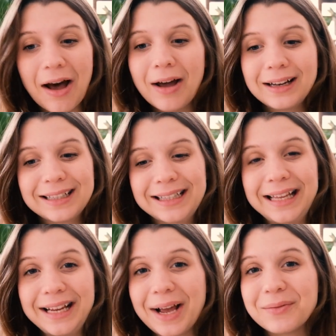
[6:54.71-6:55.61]

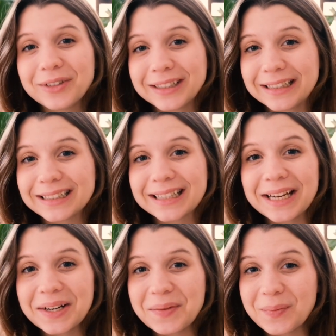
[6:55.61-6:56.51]
Honestly, I'm really
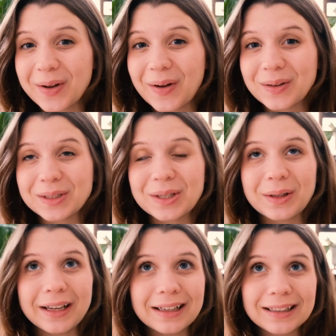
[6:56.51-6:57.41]
excited, but also
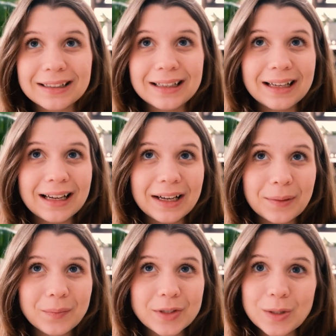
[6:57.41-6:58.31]
like
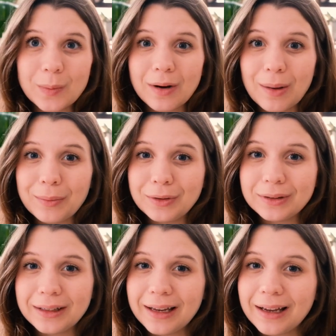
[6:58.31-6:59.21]
super
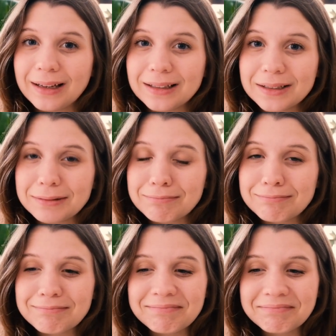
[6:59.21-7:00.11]
humbled, and
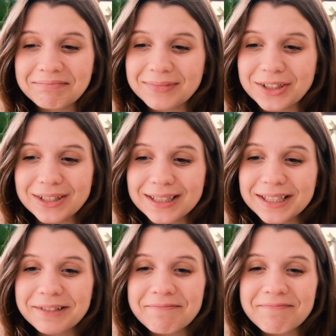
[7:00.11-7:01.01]
just